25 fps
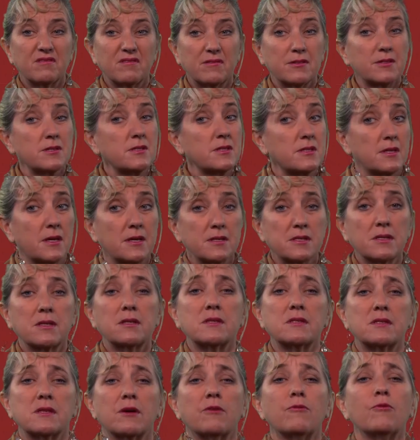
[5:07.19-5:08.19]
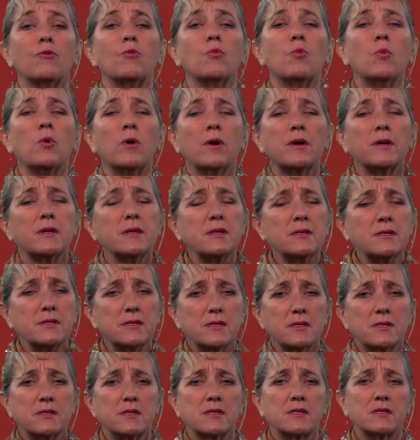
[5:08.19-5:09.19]
just ask yourself, what is
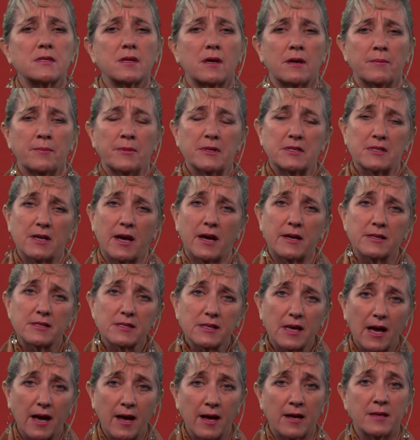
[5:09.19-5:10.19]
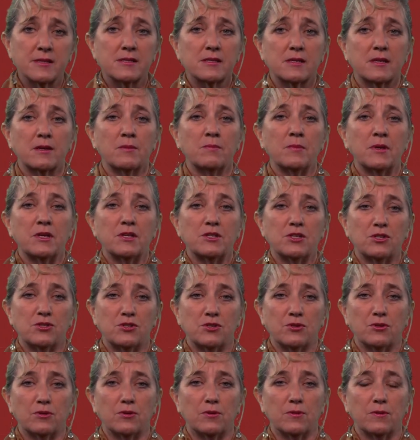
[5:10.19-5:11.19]
this assignment task asking me to
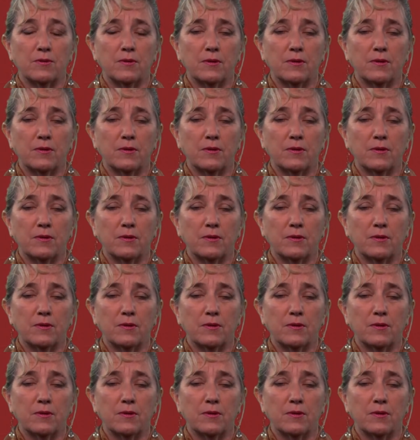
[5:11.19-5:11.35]
do?